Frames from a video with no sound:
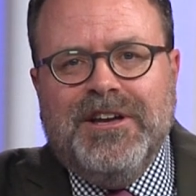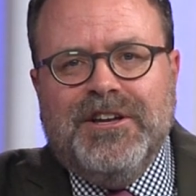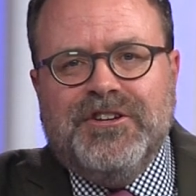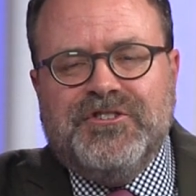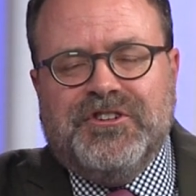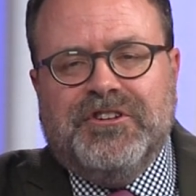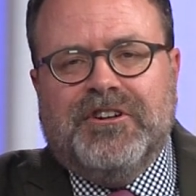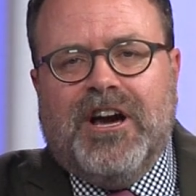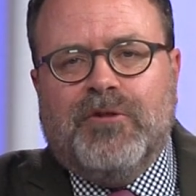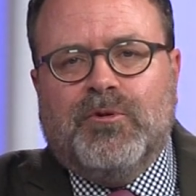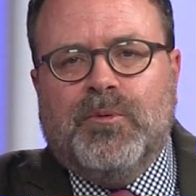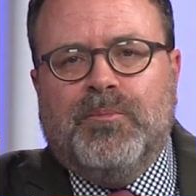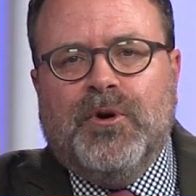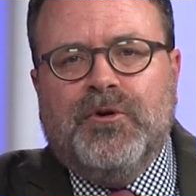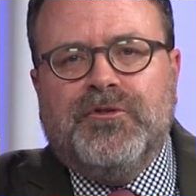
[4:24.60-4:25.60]
She and I
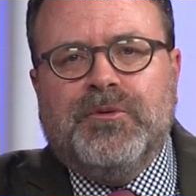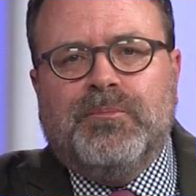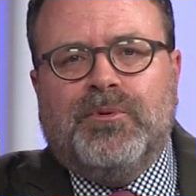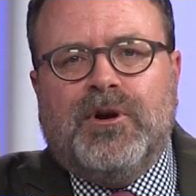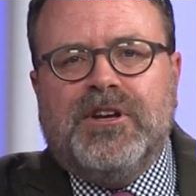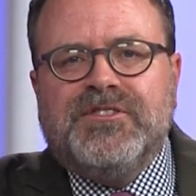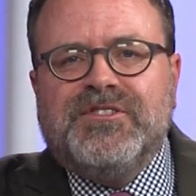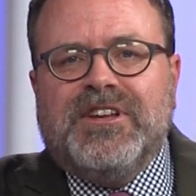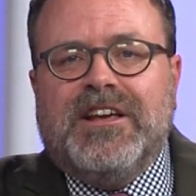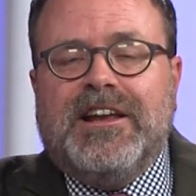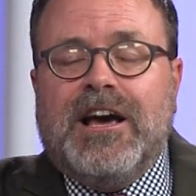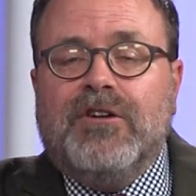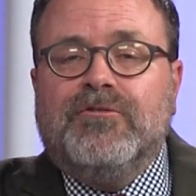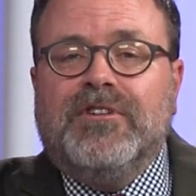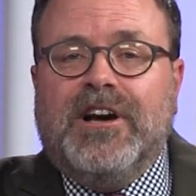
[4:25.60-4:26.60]
were both impressed at
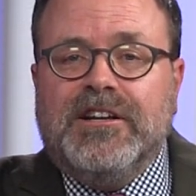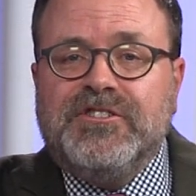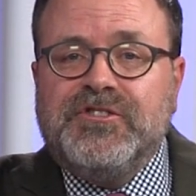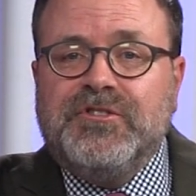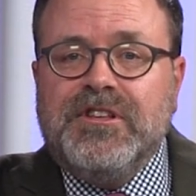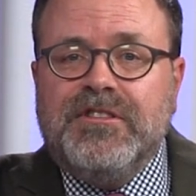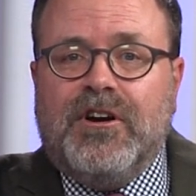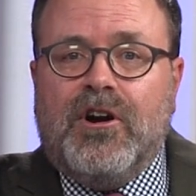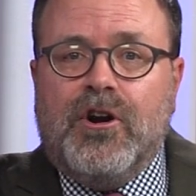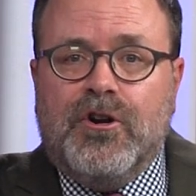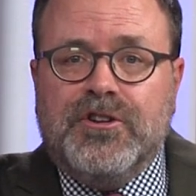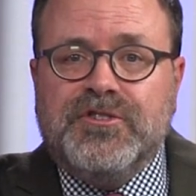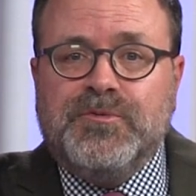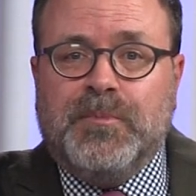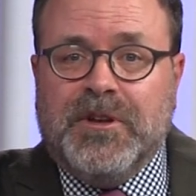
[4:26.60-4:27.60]
how nicely the
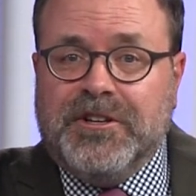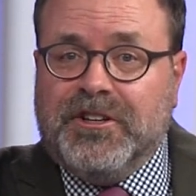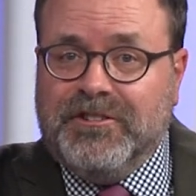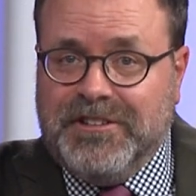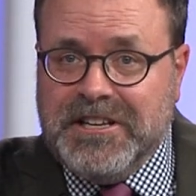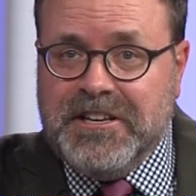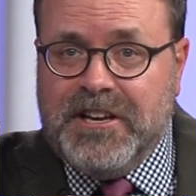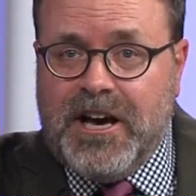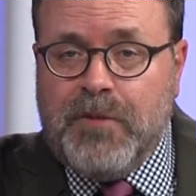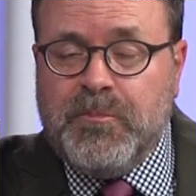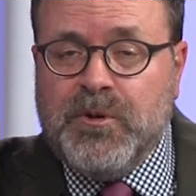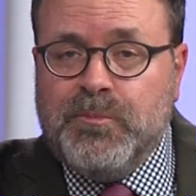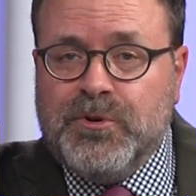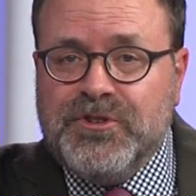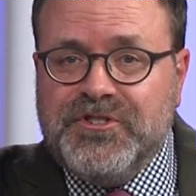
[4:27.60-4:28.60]
art has been cleaned up
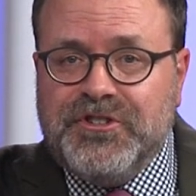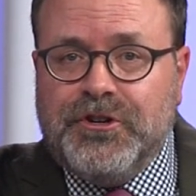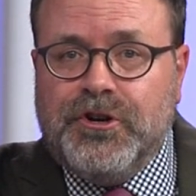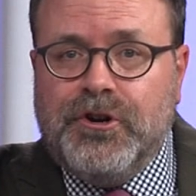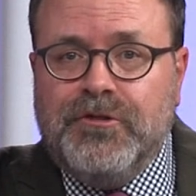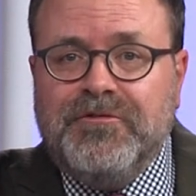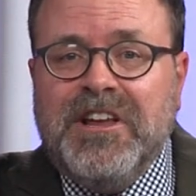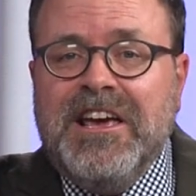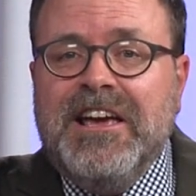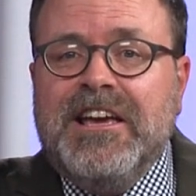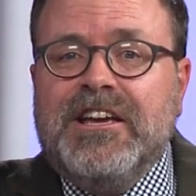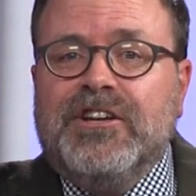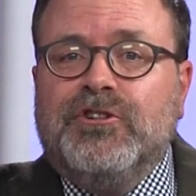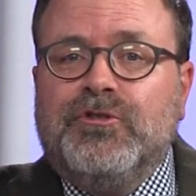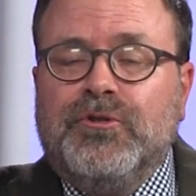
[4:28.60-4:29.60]
and preserved,
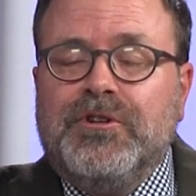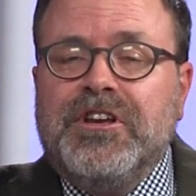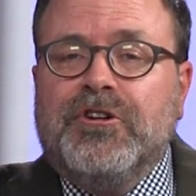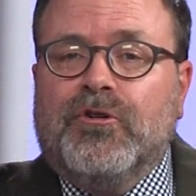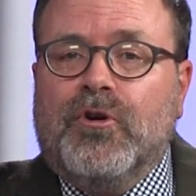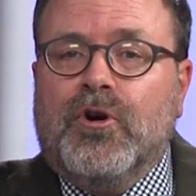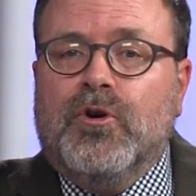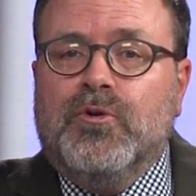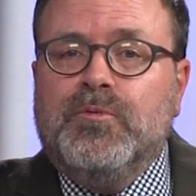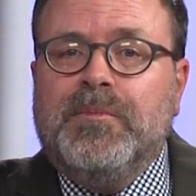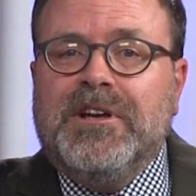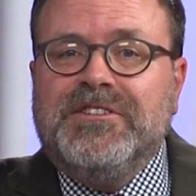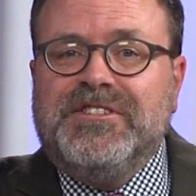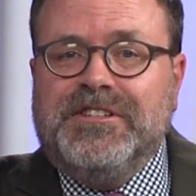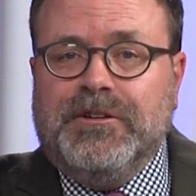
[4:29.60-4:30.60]
including her own
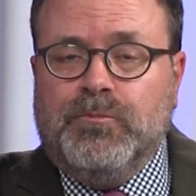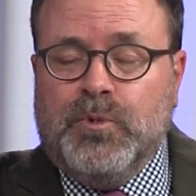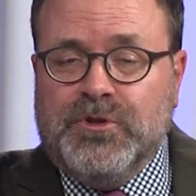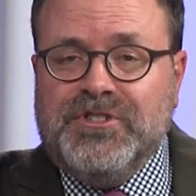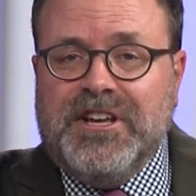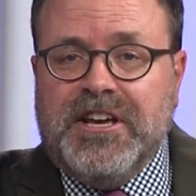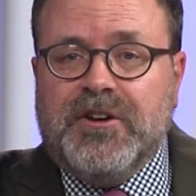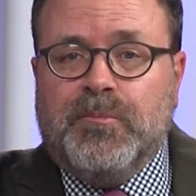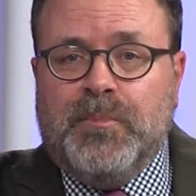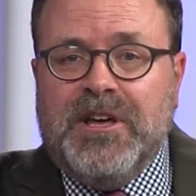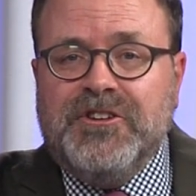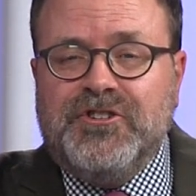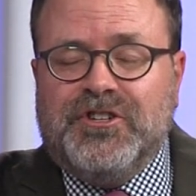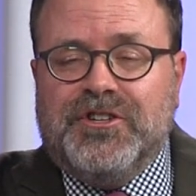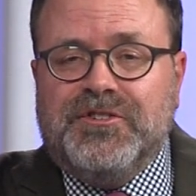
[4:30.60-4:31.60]
mosaic
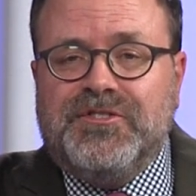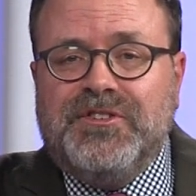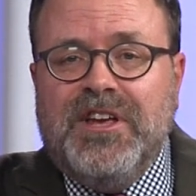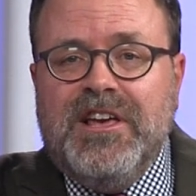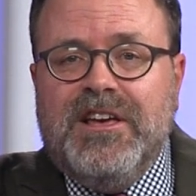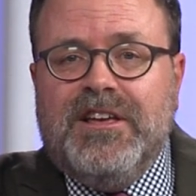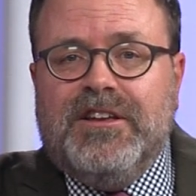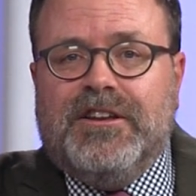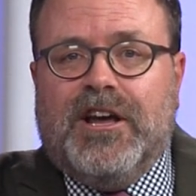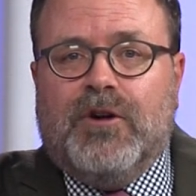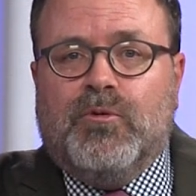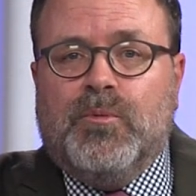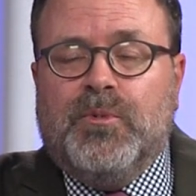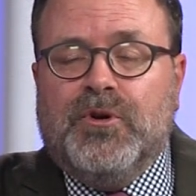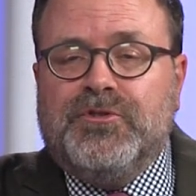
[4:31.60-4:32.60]
benches. Now
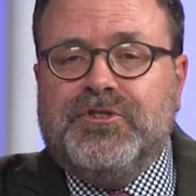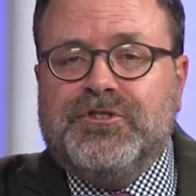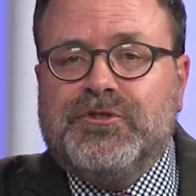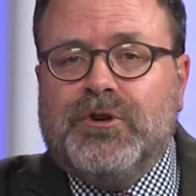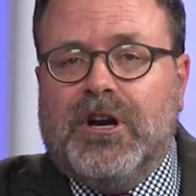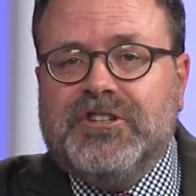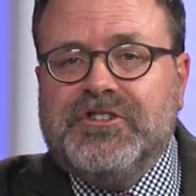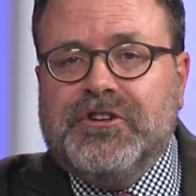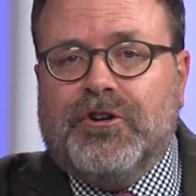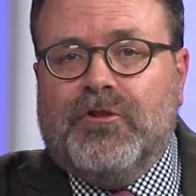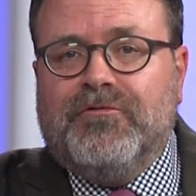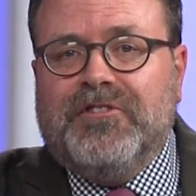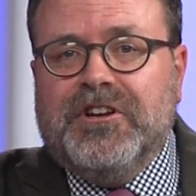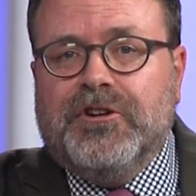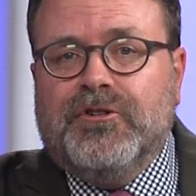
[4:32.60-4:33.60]
we're both just crossing our
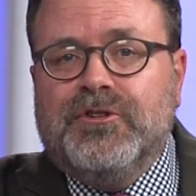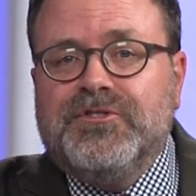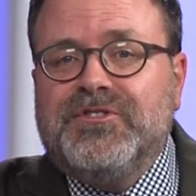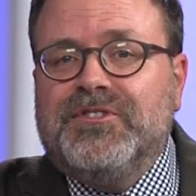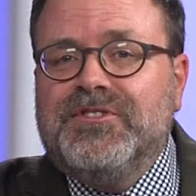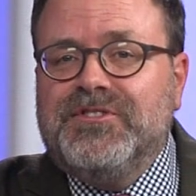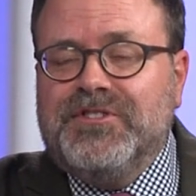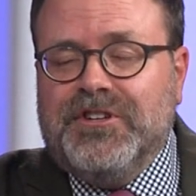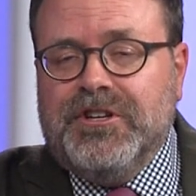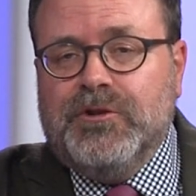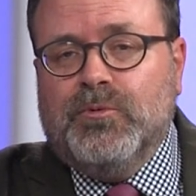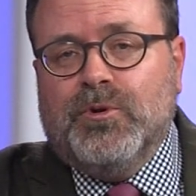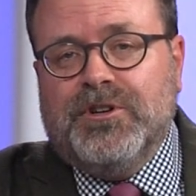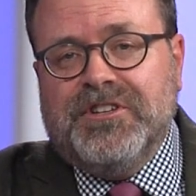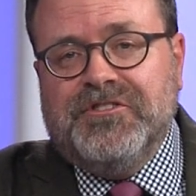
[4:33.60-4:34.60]
fingers the city
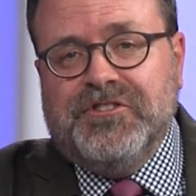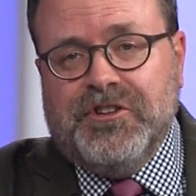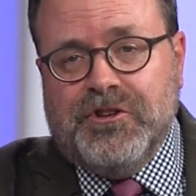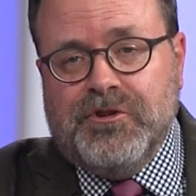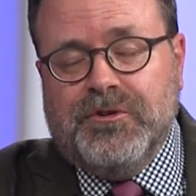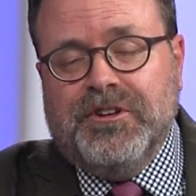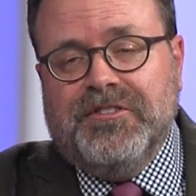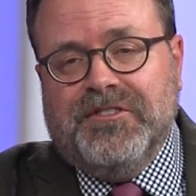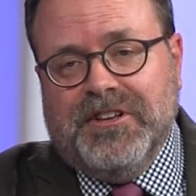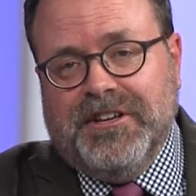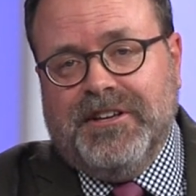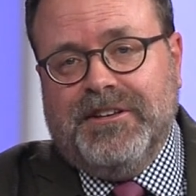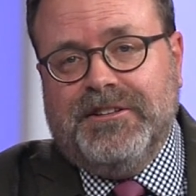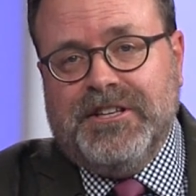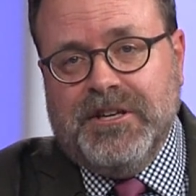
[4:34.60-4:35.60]
will continue to
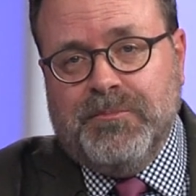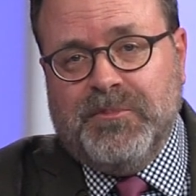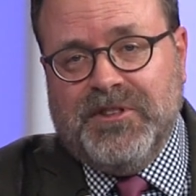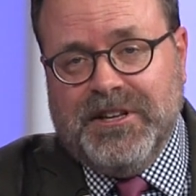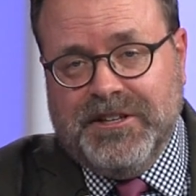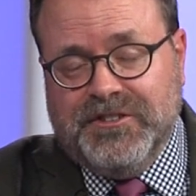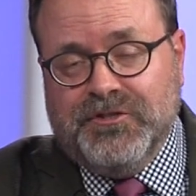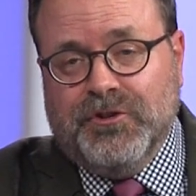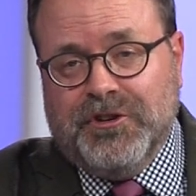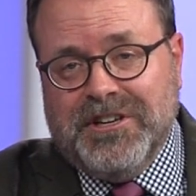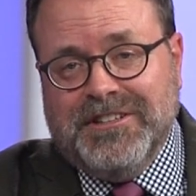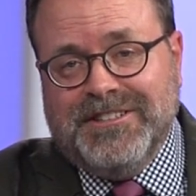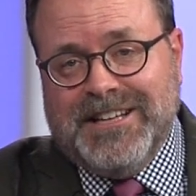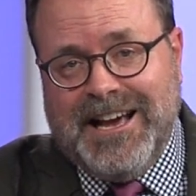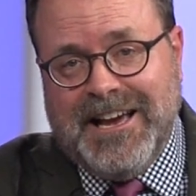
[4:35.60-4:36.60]
keep things
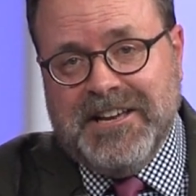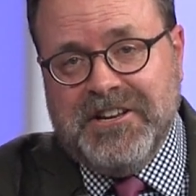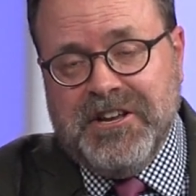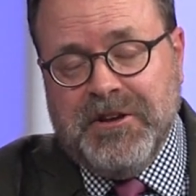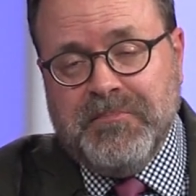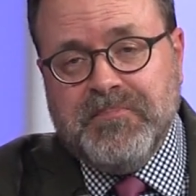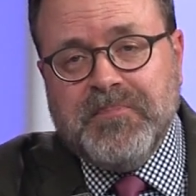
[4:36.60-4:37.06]
looking tidy.